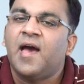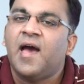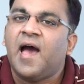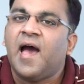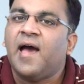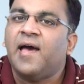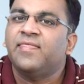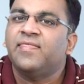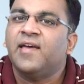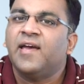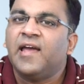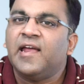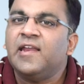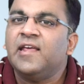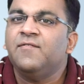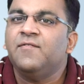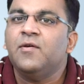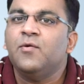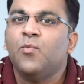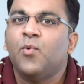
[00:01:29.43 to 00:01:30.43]
and the
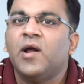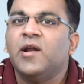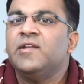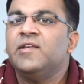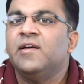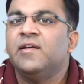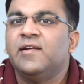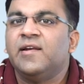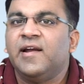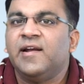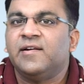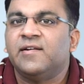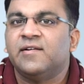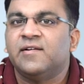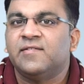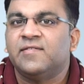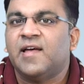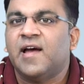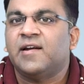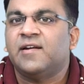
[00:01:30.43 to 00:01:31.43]
NAV 1 year
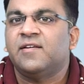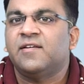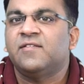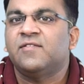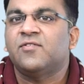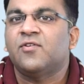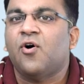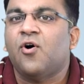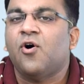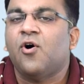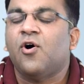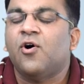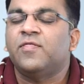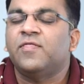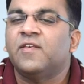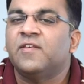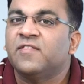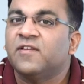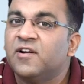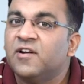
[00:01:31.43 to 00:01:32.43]
later, that is
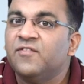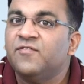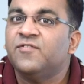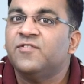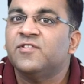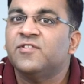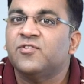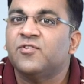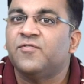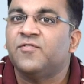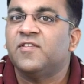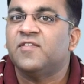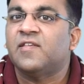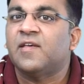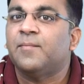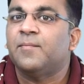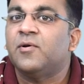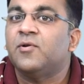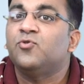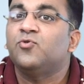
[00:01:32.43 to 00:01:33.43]
on the 31st of
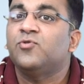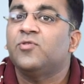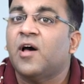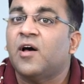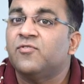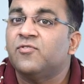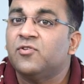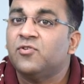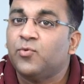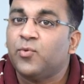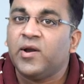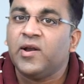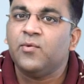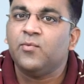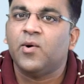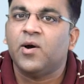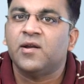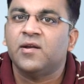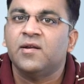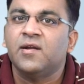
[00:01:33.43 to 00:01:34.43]
December
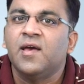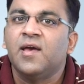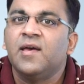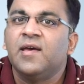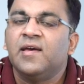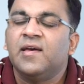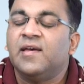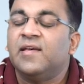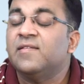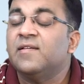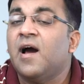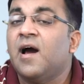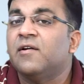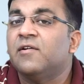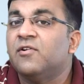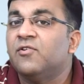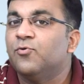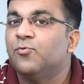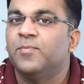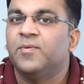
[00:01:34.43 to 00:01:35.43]
2021, is
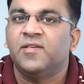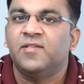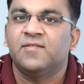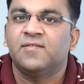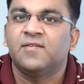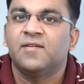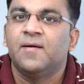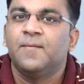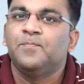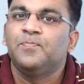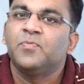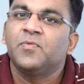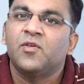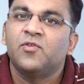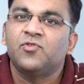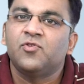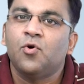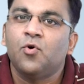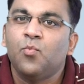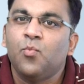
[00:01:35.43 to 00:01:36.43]
100 rupees.
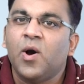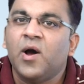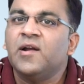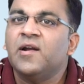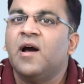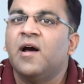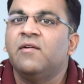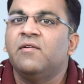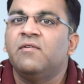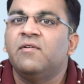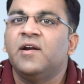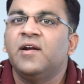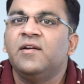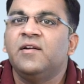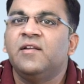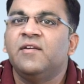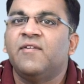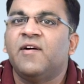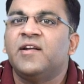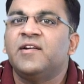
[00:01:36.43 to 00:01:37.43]
So
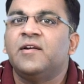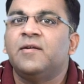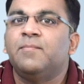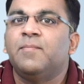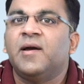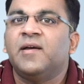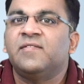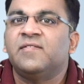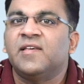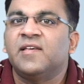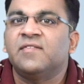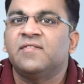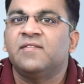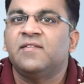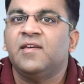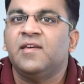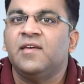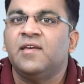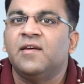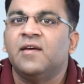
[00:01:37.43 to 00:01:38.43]
100 divided by
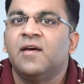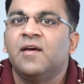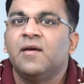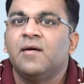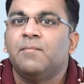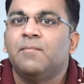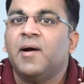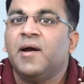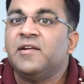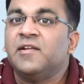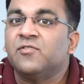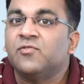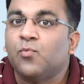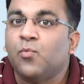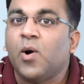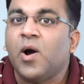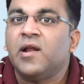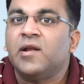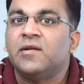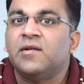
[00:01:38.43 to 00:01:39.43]
60 minus
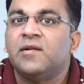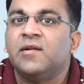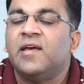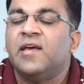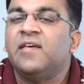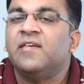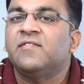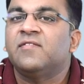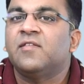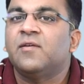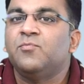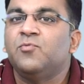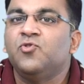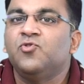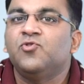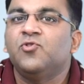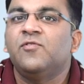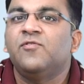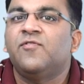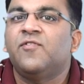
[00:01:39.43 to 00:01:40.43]
1 is the
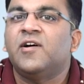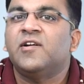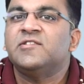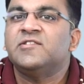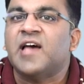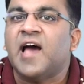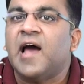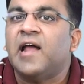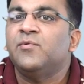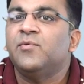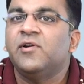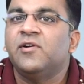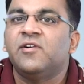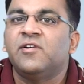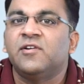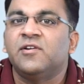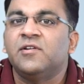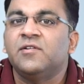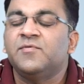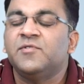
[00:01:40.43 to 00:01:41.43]
mutual fund's annual
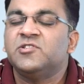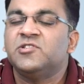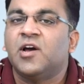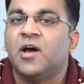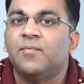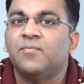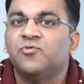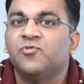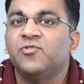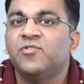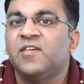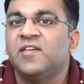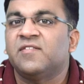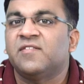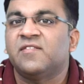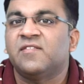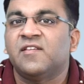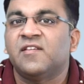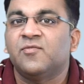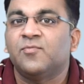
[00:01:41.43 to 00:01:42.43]
return, which comes to
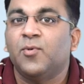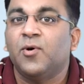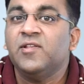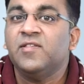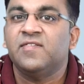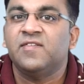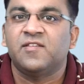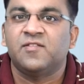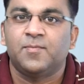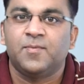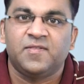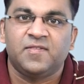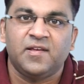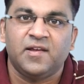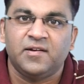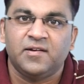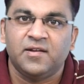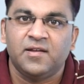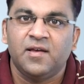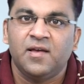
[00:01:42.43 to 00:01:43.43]
66.6%.